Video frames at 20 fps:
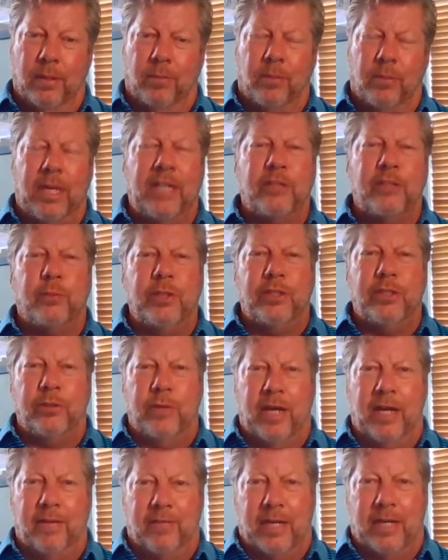But as we do
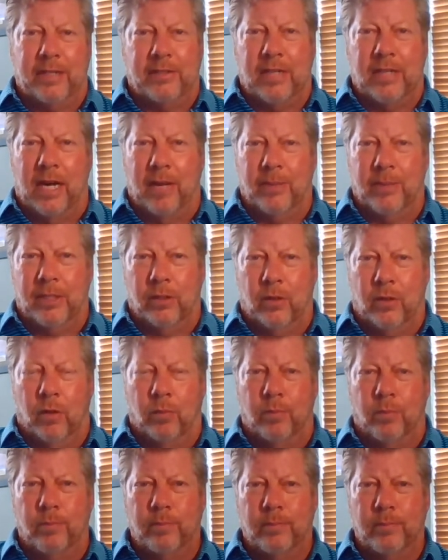have that time at
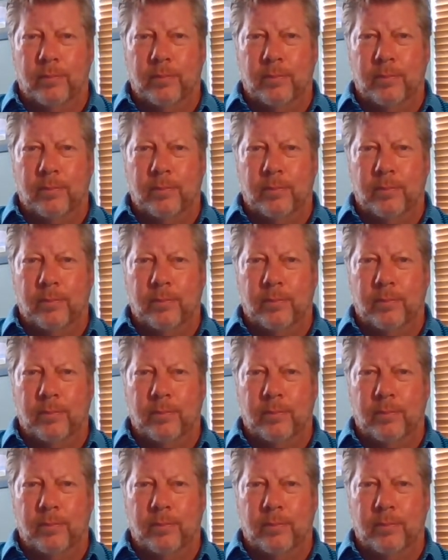home,